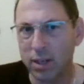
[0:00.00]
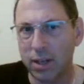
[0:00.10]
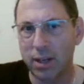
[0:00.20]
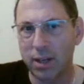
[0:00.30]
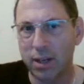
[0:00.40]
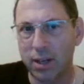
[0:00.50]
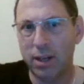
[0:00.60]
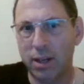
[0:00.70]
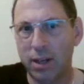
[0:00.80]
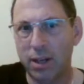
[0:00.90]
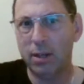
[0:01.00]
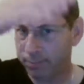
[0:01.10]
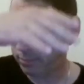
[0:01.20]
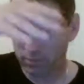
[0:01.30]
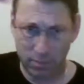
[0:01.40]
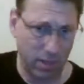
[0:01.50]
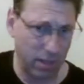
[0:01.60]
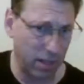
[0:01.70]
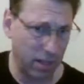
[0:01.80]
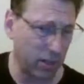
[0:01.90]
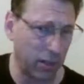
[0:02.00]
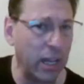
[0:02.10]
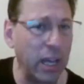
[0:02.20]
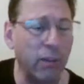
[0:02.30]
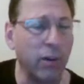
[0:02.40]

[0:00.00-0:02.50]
there's a hearing, there's a trial,